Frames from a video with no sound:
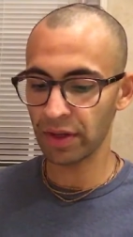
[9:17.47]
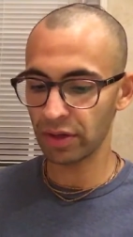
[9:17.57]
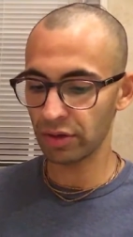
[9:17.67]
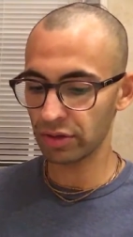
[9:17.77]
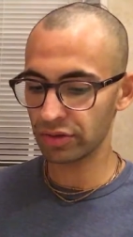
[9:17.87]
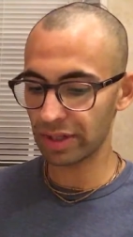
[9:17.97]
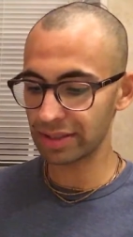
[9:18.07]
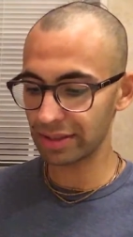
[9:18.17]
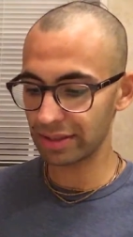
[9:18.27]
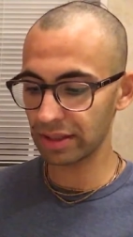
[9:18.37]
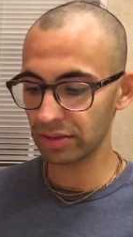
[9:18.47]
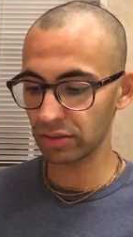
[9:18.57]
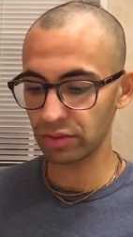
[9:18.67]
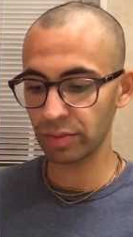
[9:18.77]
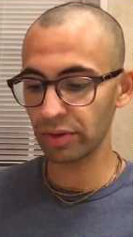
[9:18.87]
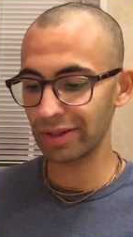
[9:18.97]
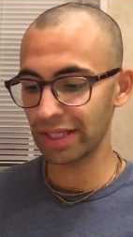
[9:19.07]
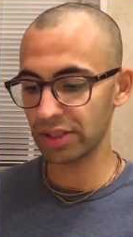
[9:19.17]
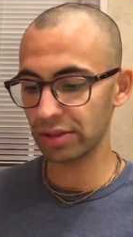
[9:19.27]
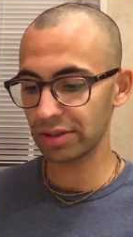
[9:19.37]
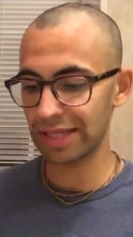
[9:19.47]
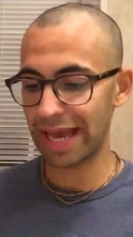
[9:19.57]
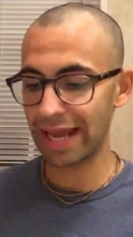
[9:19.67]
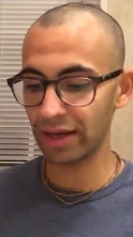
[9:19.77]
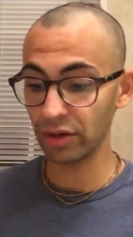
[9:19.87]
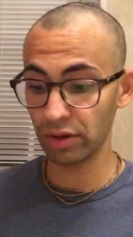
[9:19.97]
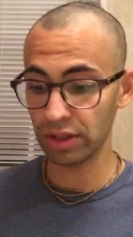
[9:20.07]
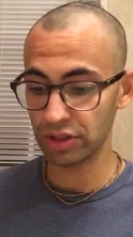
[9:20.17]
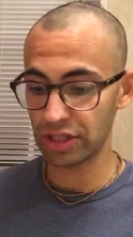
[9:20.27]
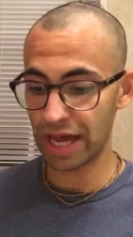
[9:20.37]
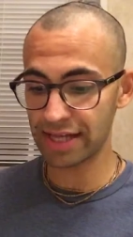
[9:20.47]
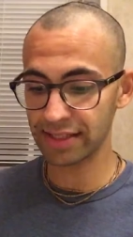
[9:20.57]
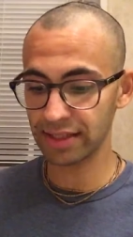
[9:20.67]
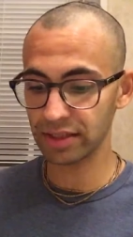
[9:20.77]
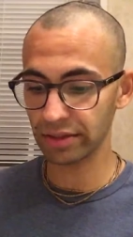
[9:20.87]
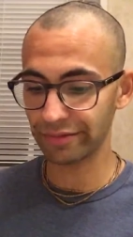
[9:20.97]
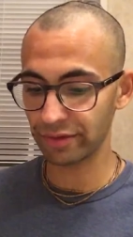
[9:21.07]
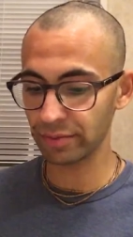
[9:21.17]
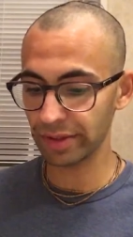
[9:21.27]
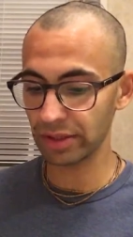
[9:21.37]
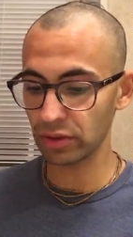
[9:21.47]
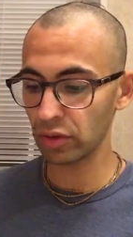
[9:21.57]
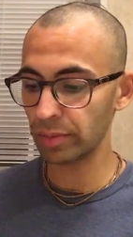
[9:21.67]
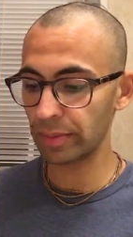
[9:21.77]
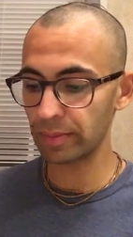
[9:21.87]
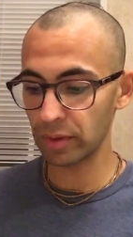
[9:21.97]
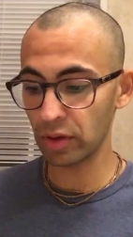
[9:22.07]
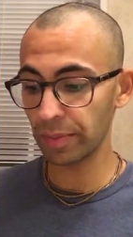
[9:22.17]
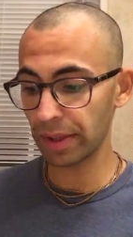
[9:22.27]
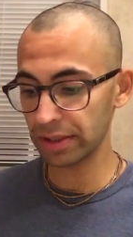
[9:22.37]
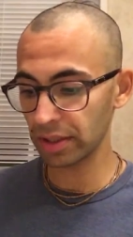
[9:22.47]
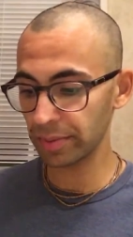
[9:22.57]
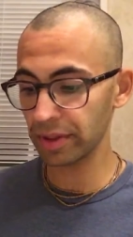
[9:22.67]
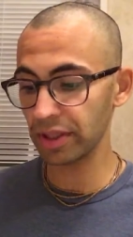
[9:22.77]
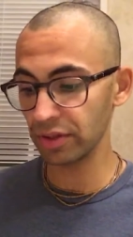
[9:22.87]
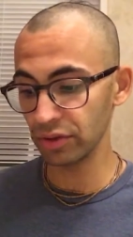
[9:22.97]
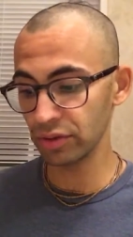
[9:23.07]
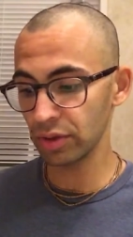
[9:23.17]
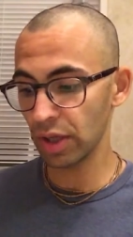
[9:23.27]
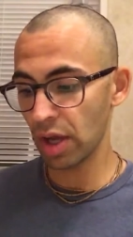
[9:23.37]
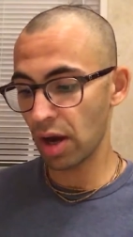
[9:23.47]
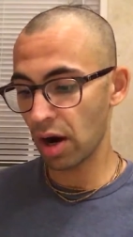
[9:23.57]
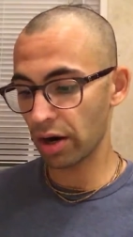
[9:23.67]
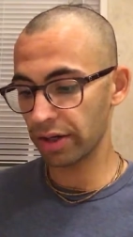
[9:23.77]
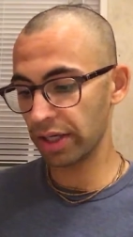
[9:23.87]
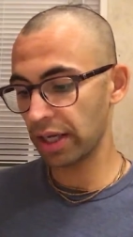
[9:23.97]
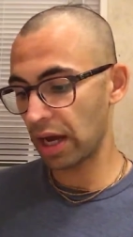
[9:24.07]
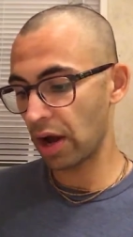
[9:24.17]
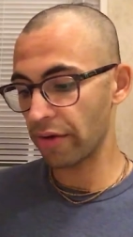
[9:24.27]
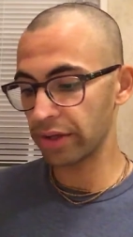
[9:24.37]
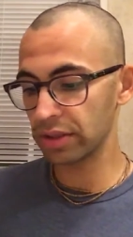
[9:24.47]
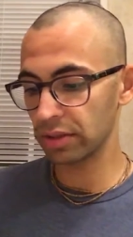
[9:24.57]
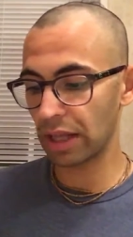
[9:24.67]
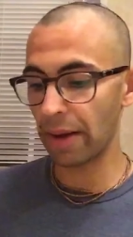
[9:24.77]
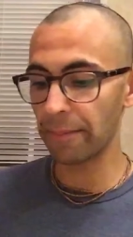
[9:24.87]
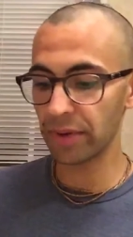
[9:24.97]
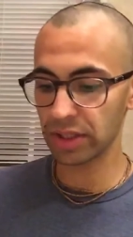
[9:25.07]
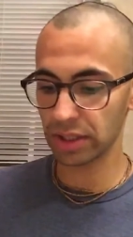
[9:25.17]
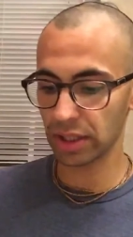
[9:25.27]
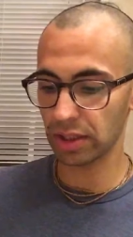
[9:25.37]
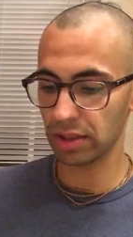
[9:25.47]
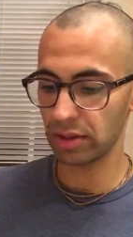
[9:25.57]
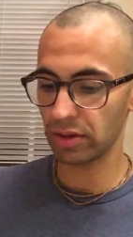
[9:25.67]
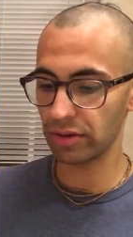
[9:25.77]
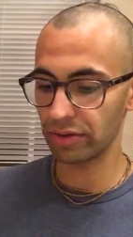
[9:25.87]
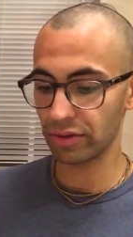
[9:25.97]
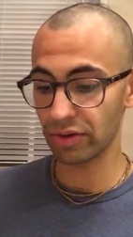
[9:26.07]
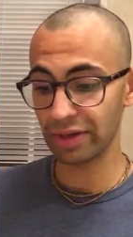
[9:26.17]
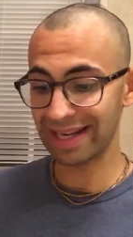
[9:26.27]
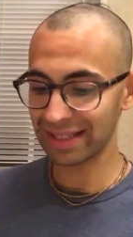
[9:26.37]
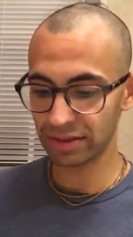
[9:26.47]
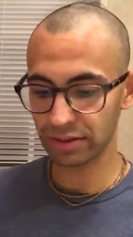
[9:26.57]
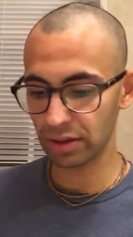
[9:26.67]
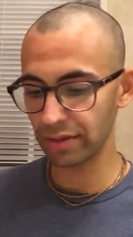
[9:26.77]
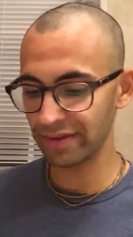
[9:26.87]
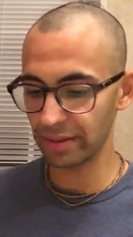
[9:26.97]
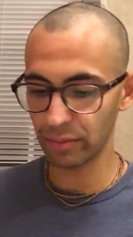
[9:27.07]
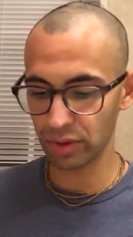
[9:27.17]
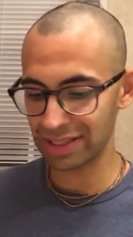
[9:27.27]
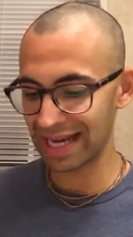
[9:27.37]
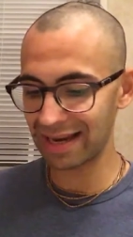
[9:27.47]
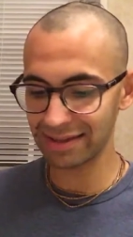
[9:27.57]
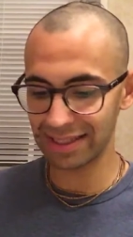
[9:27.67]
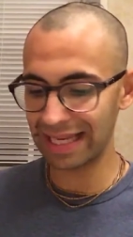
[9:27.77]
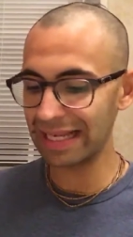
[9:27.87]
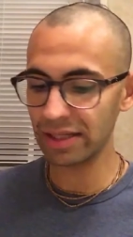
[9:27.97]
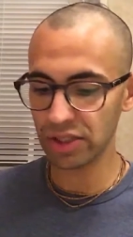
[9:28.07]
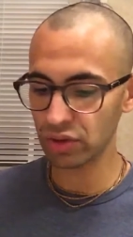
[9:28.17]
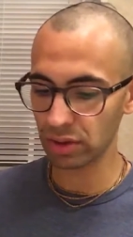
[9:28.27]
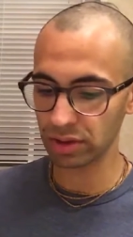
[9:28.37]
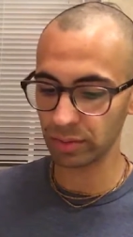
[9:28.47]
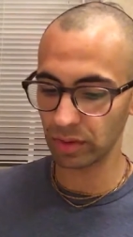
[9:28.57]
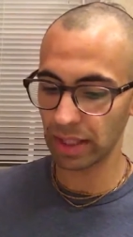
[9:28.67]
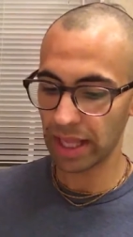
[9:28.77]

You're transcendental to both nescience and knowledge. As it is confirmed in the Gopal Tapani, you are the original Amrita, or nectar of immortality, indestructible.